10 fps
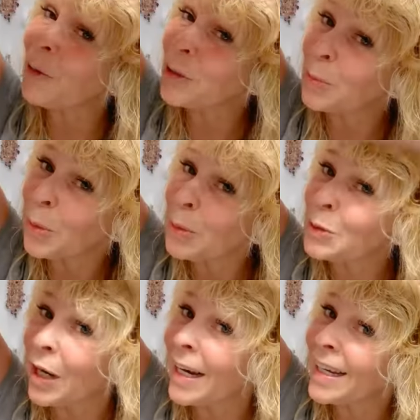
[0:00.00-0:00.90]
when you're blow
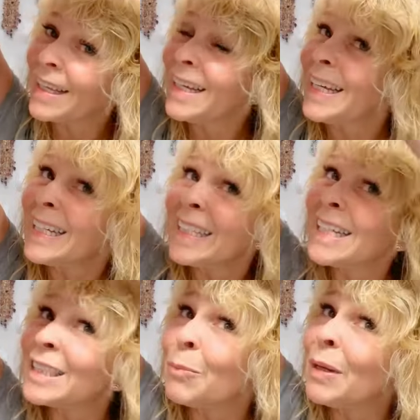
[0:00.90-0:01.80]
drying.
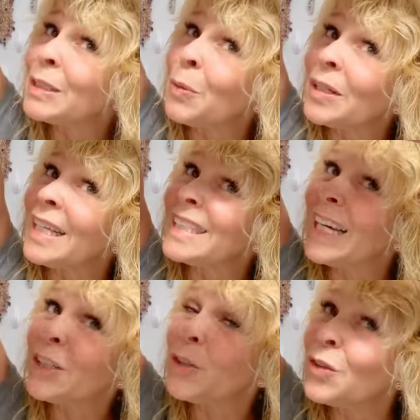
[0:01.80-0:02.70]
That's the best part. That's how
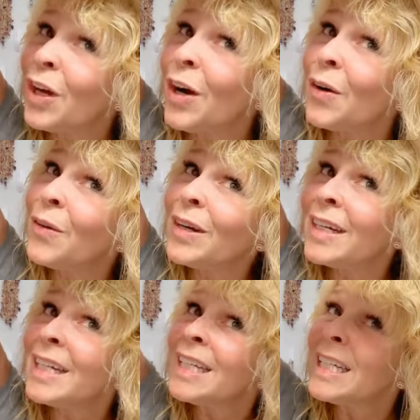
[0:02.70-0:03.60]
you'll know.
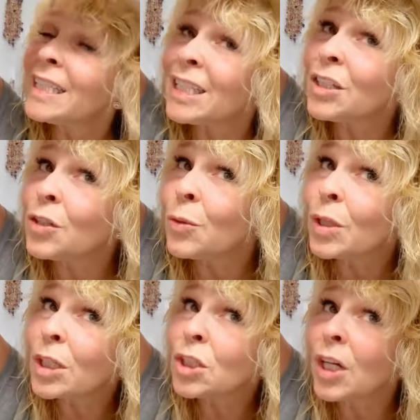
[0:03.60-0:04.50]
Did you do a
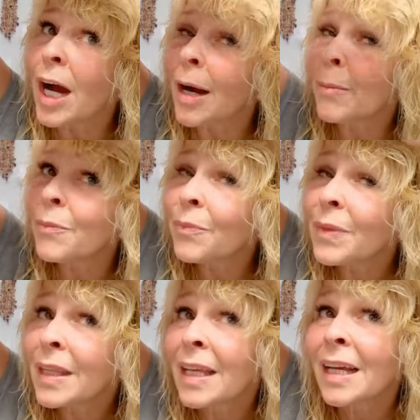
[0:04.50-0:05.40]
good job?
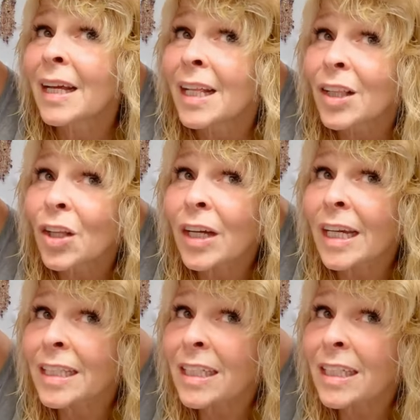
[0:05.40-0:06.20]
Look, it's